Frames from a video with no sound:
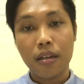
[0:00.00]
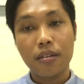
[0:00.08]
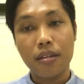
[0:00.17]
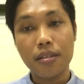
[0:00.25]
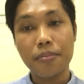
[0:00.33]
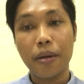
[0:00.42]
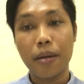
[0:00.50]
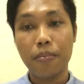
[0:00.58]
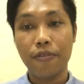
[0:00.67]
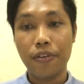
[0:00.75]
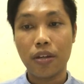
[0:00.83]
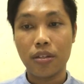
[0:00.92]
This
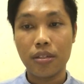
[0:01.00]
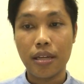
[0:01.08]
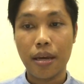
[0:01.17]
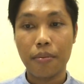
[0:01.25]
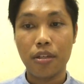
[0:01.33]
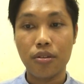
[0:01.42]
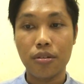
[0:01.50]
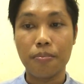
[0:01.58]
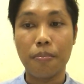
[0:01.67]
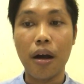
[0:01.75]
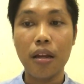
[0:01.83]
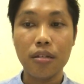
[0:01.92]
biomorphic concept uses
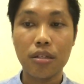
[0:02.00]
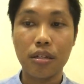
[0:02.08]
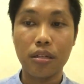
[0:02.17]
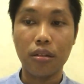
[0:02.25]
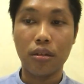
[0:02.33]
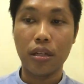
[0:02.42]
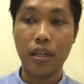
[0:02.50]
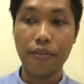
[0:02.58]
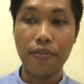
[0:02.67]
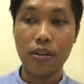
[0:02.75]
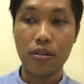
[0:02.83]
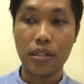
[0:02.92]
biological or
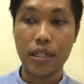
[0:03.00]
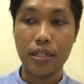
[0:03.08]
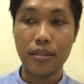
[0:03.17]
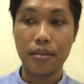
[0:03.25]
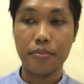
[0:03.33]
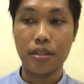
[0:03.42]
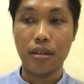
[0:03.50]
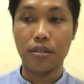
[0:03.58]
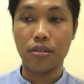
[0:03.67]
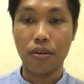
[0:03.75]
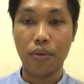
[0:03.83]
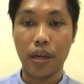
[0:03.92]
living organisms in
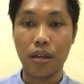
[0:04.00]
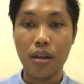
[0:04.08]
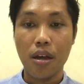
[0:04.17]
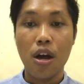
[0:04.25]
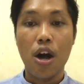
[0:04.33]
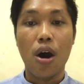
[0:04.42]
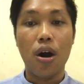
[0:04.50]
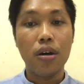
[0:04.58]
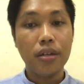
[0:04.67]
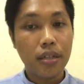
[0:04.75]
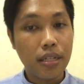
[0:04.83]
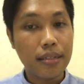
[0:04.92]
drawing
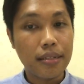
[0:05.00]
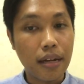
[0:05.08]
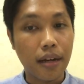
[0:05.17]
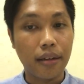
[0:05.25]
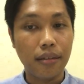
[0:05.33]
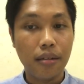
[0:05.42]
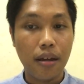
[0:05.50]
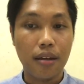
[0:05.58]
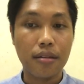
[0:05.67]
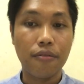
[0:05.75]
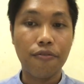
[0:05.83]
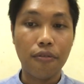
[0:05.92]
or design
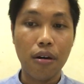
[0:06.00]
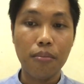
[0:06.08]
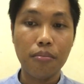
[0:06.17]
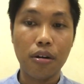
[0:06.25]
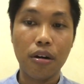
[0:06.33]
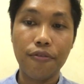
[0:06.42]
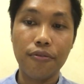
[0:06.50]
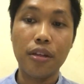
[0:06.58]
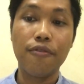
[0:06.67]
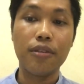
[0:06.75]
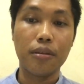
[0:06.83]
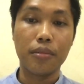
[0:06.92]
as a form of
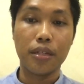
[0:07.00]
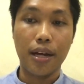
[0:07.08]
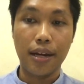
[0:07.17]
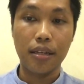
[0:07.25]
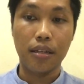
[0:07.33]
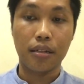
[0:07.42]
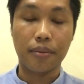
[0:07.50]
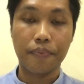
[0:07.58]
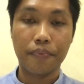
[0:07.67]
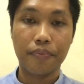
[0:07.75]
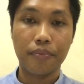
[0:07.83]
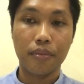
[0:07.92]
development idea.
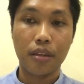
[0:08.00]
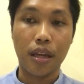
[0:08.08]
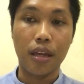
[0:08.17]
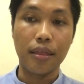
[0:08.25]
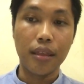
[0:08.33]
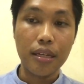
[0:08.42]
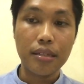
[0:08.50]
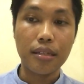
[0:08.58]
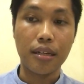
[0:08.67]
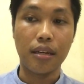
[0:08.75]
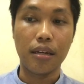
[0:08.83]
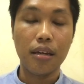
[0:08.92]
In this
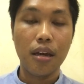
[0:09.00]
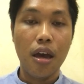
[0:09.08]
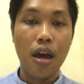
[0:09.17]
study,